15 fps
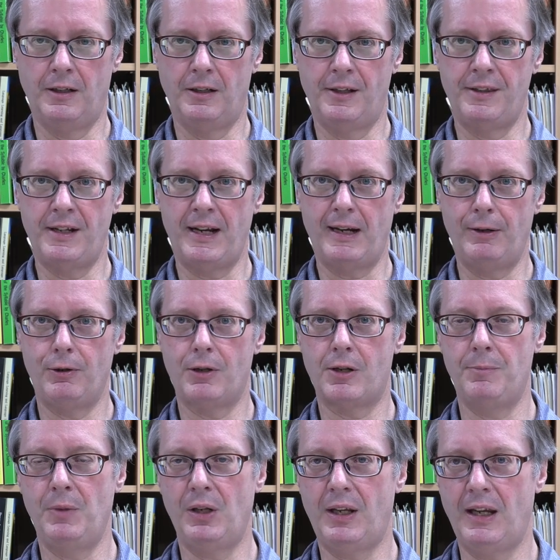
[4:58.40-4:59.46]
and then how you
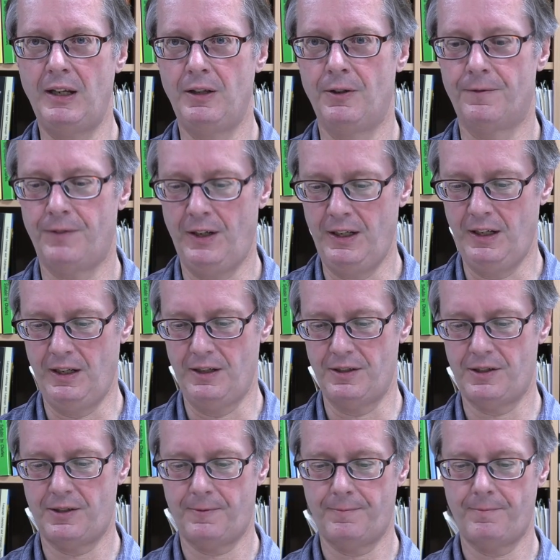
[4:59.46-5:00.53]
communicate your
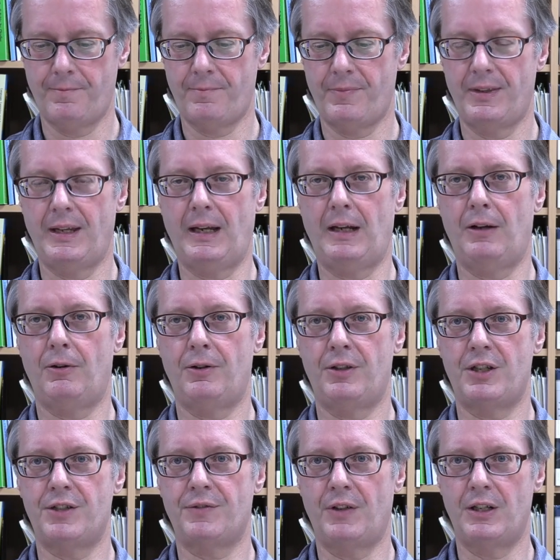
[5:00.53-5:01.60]
findings. How are
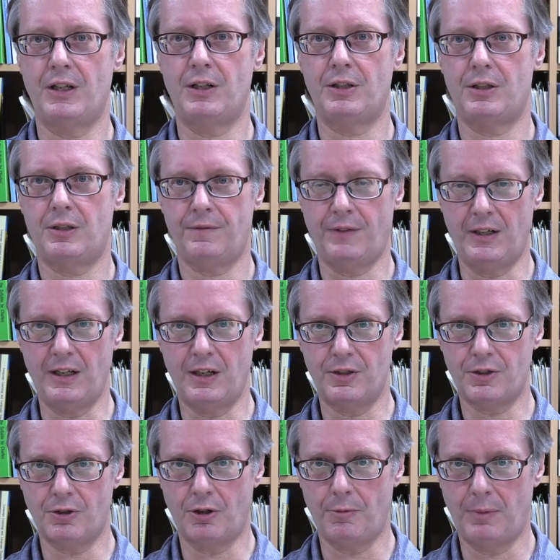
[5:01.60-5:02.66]
these findings
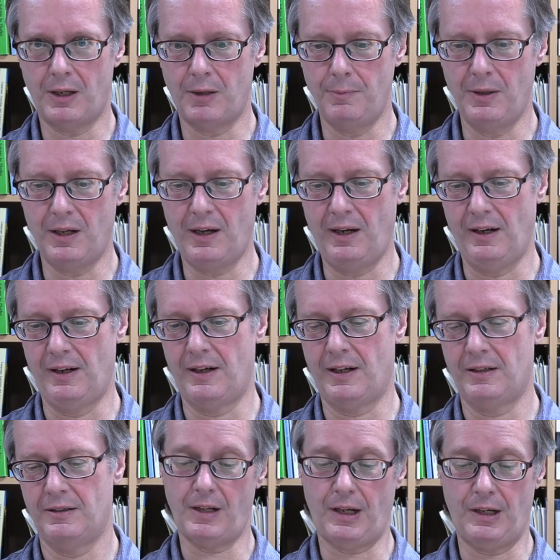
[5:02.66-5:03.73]
going to be communicated?
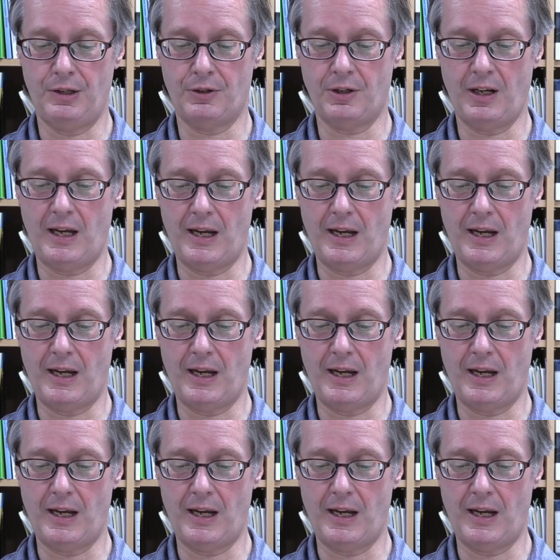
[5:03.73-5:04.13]
You're going to